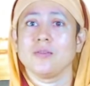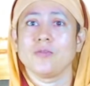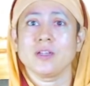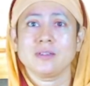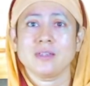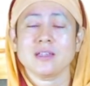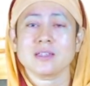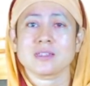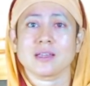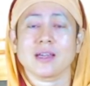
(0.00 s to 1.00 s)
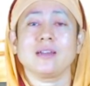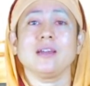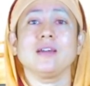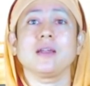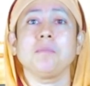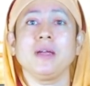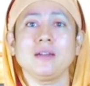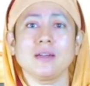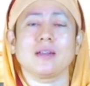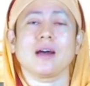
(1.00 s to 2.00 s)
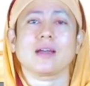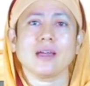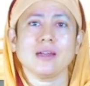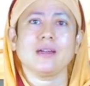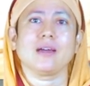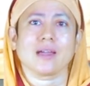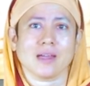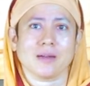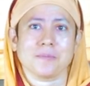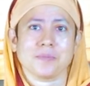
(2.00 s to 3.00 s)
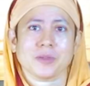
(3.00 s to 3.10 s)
vrittis getting repeated again and again.